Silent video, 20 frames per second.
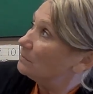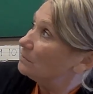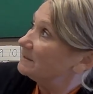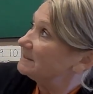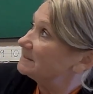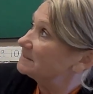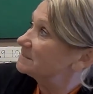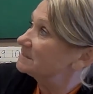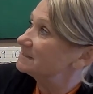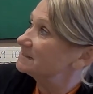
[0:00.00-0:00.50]

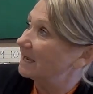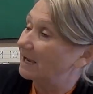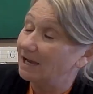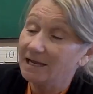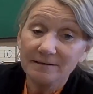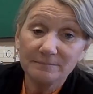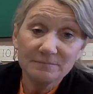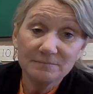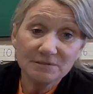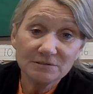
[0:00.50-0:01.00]
it's
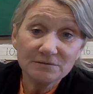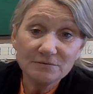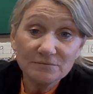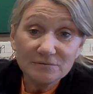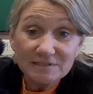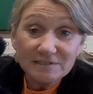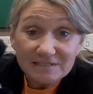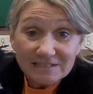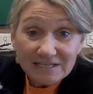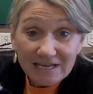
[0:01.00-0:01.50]
time to
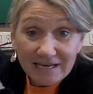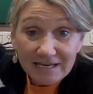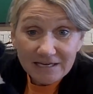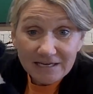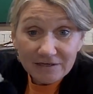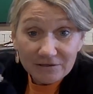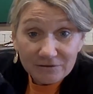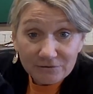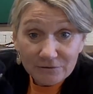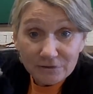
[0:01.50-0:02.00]
say
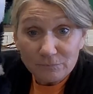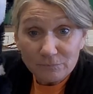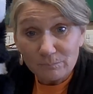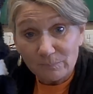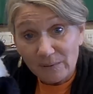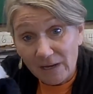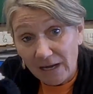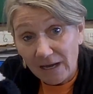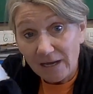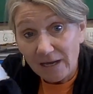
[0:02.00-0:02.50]

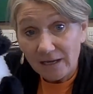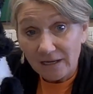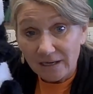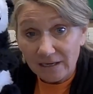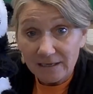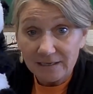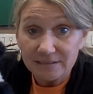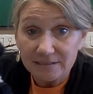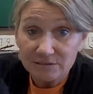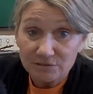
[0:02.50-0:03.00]

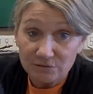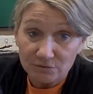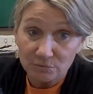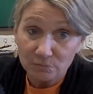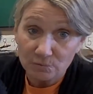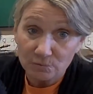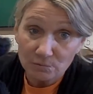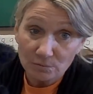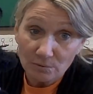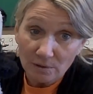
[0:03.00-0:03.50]
goodbye
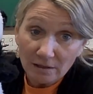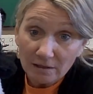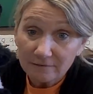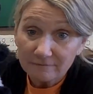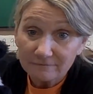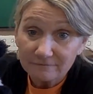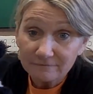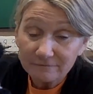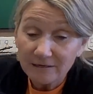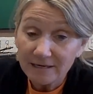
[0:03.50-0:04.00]
to our
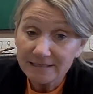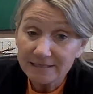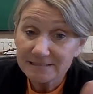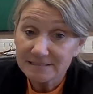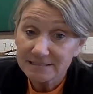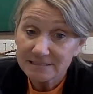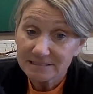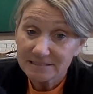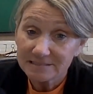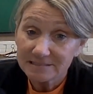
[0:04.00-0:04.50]

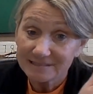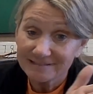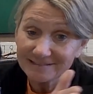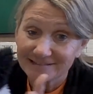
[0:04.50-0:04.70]
friends.